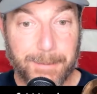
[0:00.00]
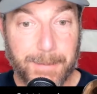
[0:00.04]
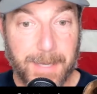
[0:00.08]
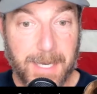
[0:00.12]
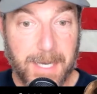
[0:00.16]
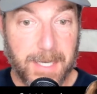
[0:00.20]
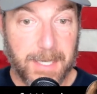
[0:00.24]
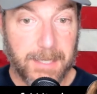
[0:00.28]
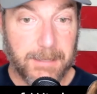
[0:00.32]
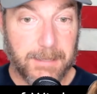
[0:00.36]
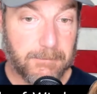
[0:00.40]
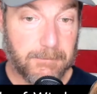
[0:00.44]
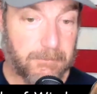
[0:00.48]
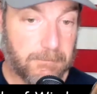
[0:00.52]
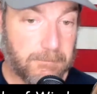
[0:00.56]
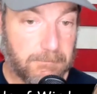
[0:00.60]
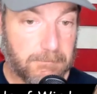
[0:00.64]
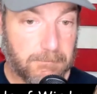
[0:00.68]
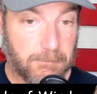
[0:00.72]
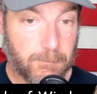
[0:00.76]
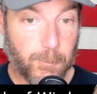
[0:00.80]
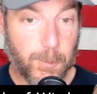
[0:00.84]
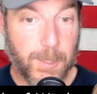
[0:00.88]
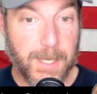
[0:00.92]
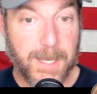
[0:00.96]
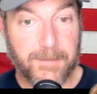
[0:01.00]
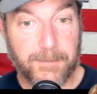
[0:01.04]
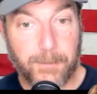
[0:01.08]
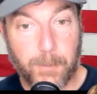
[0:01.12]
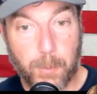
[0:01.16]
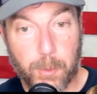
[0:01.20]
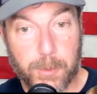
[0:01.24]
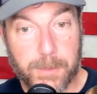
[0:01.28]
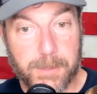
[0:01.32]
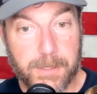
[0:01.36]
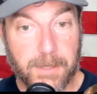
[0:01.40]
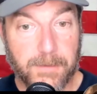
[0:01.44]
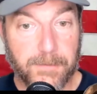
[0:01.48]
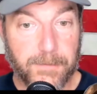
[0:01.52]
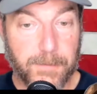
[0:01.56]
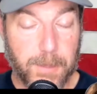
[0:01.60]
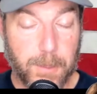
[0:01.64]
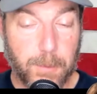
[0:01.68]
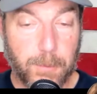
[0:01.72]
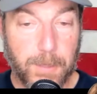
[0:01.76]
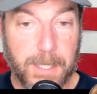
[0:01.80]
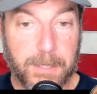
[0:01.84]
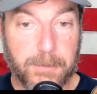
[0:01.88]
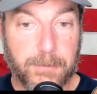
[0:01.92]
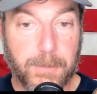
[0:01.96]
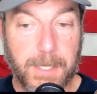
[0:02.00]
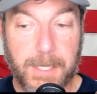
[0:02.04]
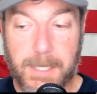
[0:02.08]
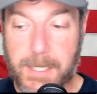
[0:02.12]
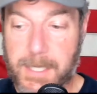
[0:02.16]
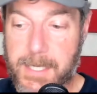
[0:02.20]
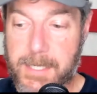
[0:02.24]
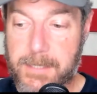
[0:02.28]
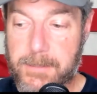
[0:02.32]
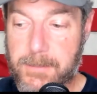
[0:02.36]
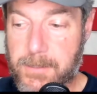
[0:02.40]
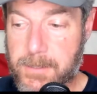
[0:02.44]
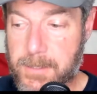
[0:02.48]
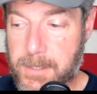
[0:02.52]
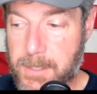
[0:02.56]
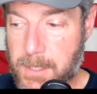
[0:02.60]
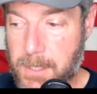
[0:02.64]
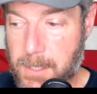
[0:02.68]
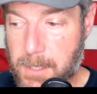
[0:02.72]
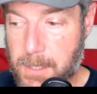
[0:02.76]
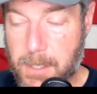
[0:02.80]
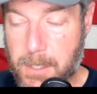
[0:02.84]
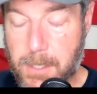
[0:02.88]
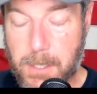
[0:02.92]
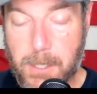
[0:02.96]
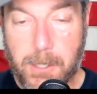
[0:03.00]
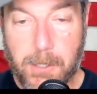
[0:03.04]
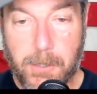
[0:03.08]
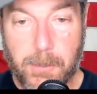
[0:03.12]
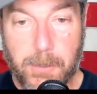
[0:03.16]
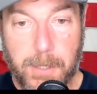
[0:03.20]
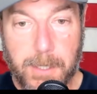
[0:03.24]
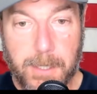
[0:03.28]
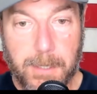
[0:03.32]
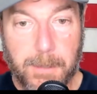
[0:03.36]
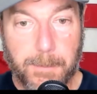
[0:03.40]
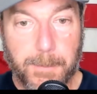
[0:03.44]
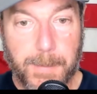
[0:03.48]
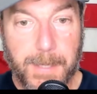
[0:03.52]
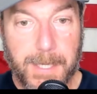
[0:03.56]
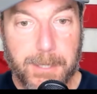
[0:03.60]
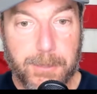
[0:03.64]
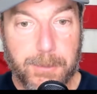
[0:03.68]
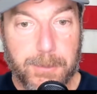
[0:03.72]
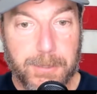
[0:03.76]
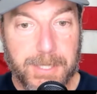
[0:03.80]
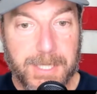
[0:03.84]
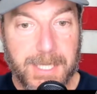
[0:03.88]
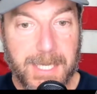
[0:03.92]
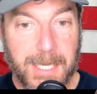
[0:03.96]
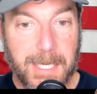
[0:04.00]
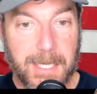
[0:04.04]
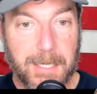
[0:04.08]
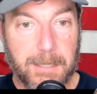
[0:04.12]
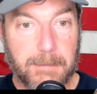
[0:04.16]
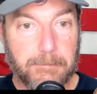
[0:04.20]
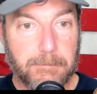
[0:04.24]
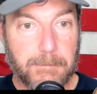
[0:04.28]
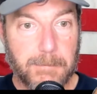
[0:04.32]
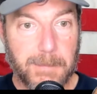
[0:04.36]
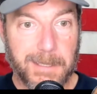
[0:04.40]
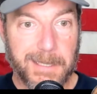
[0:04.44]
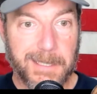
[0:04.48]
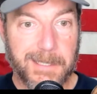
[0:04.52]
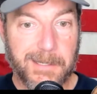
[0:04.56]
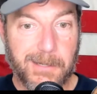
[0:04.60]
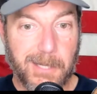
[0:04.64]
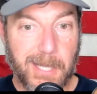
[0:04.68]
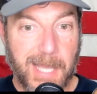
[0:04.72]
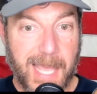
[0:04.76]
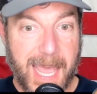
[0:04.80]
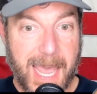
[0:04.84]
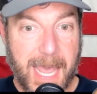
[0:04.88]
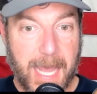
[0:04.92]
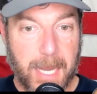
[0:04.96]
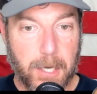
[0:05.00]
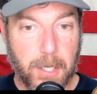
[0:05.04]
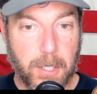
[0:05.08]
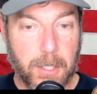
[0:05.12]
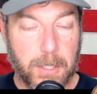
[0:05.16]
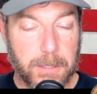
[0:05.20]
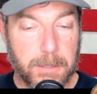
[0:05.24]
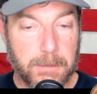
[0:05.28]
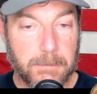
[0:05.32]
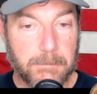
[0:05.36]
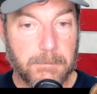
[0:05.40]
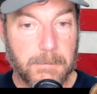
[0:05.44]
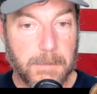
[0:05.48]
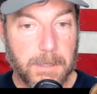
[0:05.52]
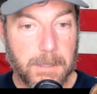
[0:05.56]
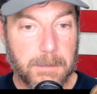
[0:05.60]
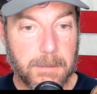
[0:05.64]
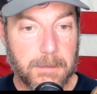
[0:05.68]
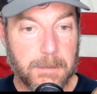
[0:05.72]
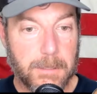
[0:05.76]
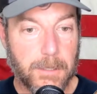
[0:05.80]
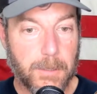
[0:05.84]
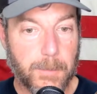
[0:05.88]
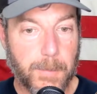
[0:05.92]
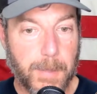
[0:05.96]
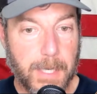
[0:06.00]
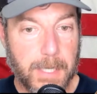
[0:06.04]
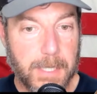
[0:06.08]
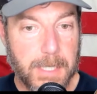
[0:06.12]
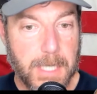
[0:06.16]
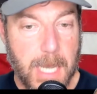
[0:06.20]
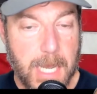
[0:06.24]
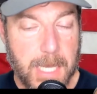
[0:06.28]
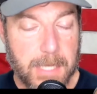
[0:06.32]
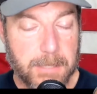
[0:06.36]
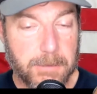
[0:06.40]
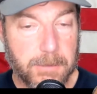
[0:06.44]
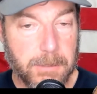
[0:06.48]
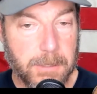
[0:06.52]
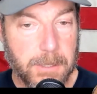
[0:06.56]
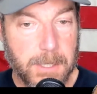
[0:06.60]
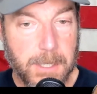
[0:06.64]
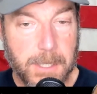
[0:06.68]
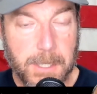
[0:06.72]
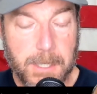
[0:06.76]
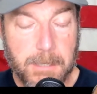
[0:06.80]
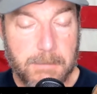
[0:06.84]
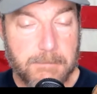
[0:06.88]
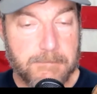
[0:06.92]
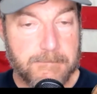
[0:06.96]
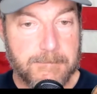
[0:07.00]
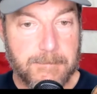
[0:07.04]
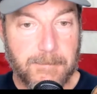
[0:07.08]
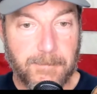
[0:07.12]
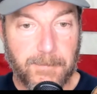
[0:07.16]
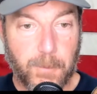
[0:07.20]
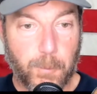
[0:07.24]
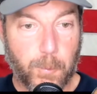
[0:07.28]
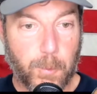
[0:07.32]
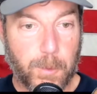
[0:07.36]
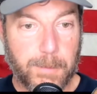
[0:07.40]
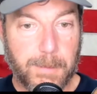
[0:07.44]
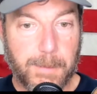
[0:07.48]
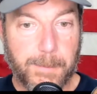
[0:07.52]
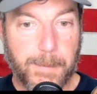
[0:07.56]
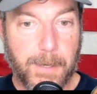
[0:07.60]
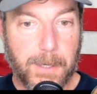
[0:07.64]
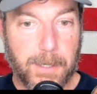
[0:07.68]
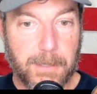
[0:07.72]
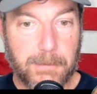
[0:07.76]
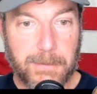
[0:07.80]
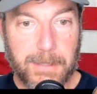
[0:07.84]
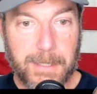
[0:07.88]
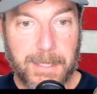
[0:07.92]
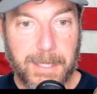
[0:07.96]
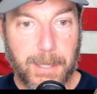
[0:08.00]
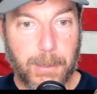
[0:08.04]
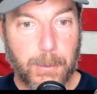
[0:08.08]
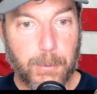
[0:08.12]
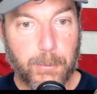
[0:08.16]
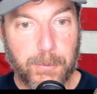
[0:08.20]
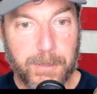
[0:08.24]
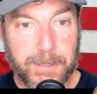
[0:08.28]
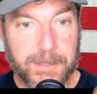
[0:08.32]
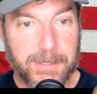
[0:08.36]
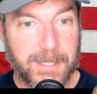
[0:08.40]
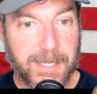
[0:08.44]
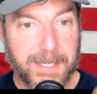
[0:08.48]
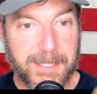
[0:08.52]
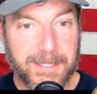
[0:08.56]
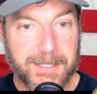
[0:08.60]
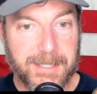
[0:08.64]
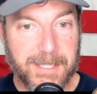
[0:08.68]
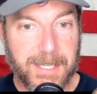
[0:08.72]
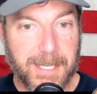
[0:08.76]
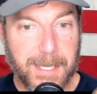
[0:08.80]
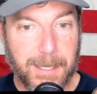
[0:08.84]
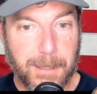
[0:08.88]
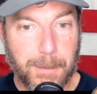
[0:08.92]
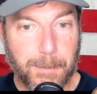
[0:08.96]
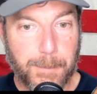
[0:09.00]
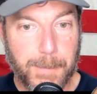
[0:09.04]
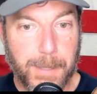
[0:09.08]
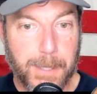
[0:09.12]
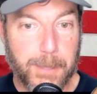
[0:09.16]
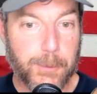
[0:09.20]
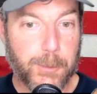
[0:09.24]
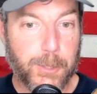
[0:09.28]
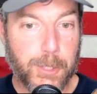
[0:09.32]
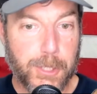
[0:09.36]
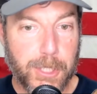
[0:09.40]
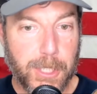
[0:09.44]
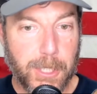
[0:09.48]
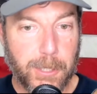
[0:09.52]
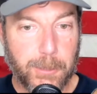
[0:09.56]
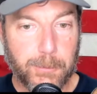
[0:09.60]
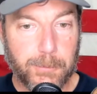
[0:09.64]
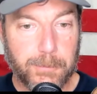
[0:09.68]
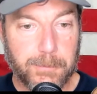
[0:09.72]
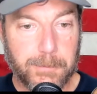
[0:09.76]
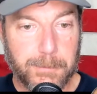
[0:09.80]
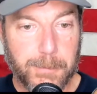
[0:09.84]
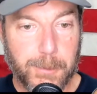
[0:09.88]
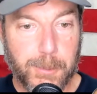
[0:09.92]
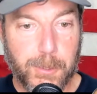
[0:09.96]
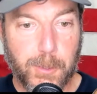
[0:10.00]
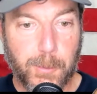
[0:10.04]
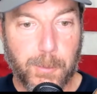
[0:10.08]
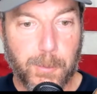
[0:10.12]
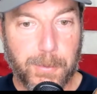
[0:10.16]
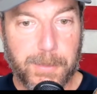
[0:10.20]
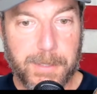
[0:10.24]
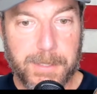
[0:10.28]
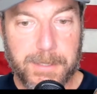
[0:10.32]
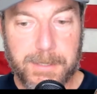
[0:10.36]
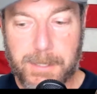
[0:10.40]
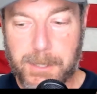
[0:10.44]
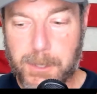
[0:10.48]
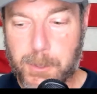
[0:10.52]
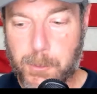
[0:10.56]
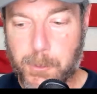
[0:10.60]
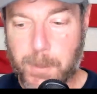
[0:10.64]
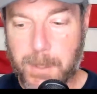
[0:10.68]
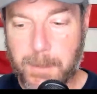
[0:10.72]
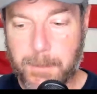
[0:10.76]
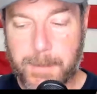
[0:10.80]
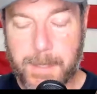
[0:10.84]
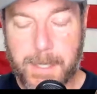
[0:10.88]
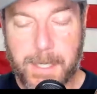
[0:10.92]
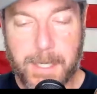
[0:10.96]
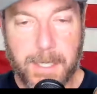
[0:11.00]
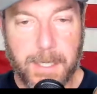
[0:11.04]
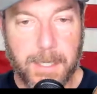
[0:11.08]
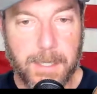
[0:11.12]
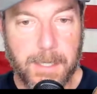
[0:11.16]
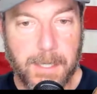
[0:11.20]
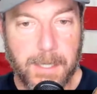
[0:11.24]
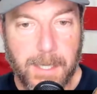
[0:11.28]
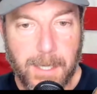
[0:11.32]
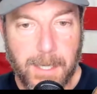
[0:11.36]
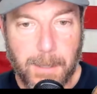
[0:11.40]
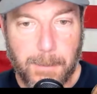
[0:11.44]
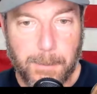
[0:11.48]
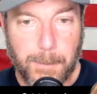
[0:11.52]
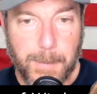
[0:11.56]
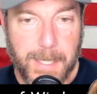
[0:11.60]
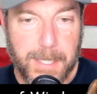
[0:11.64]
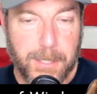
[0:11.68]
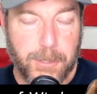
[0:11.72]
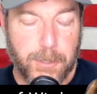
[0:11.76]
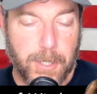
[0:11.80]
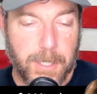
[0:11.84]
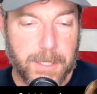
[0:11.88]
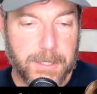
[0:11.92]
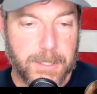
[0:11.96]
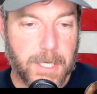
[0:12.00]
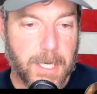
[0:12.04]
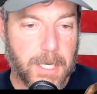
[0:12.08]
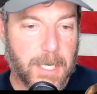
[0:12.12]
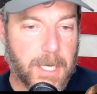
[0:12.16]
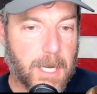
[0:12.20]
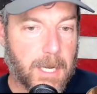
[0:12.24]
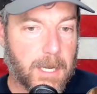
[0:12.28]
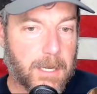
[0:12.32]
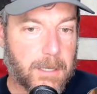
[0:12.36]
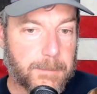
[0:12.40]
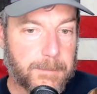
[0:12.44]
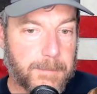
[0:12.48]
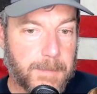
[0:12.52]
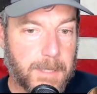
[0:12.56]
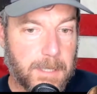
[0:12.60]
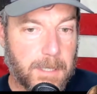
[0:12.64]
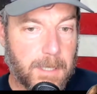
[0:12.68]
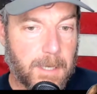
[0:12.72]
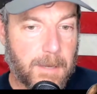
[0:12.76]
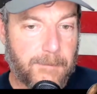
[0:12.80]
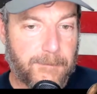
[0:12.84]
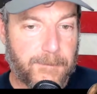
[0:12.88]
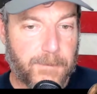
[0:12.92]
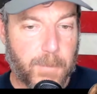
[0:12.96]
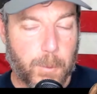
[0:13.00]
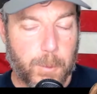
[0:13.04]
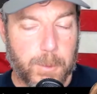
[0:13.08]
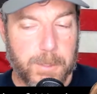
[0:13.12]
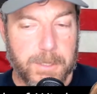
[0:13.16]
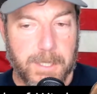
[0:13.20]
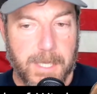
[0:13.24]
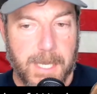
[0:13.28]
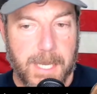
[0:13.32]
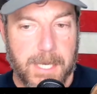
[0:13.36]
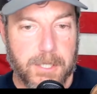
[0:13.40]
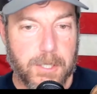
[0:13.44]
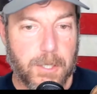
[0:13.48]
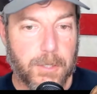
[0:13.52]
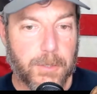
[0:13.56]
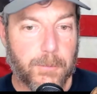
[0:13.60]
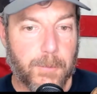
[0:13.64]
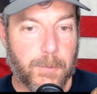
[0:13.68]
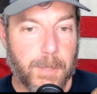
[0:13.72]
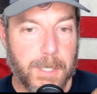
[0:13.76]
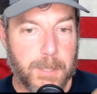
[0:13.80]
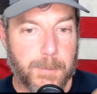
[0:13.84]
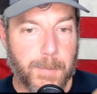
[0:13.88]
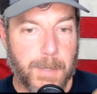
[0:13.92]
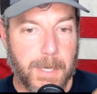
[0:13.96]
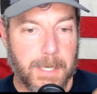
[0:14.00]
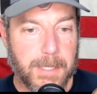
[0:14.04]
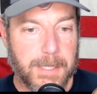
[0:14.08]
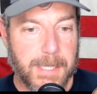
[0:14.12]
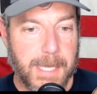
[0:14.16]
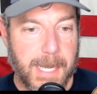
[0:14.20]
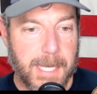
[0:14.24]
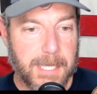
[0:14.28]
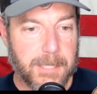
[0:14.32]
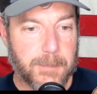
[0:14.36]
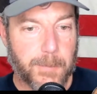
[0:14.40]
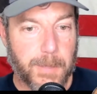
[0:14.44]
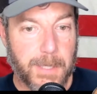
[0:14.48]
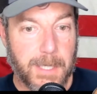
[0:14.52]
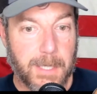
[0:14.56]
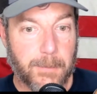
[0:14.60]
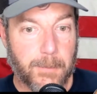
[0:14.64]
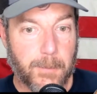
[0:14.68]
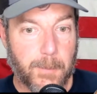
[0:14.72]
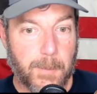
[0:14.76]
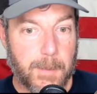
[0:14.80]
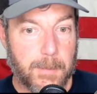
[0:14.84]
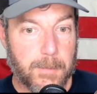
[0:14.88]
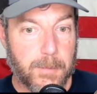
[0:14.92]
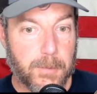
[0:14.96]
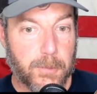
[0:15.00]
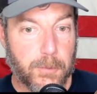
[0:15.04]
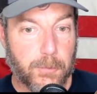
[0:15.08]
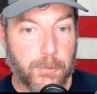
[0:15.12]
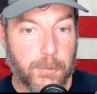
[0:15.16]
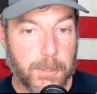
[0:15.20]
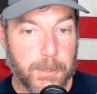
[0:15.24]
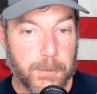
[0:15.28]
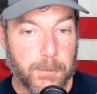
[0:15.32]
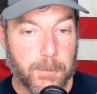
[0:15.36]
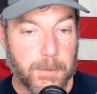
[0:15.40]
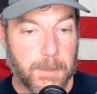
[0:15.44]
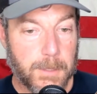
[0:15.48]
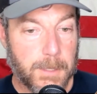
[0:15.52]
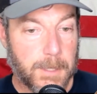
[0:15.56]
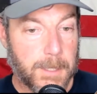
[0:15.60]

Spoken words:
by. We have more stuff for you. That's right, guys. Our patrons get a little add-on to the podcast. If you want to be part of it, here at Rick's Gotta Say post-show, super easy. Swing by patreon.com/On the Range podcast. Become a member of the crew.